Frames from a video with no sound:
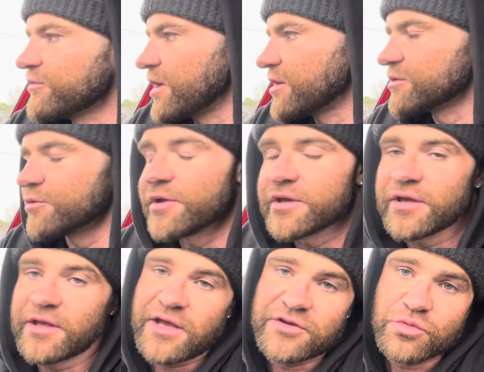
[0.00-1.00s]
days a week,
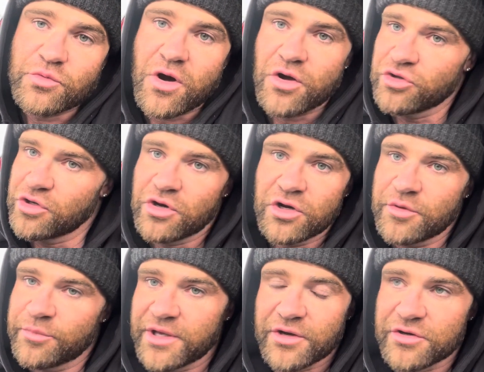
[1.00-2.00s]
and guess what? You're going to
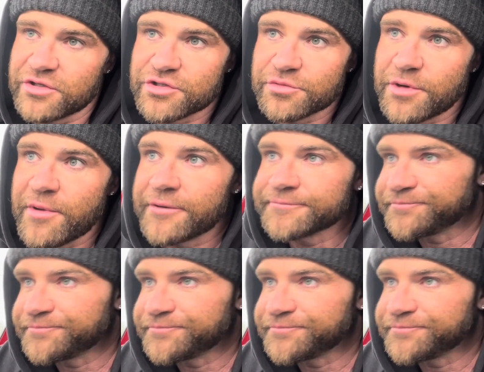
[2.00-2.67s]
be a good swimmer.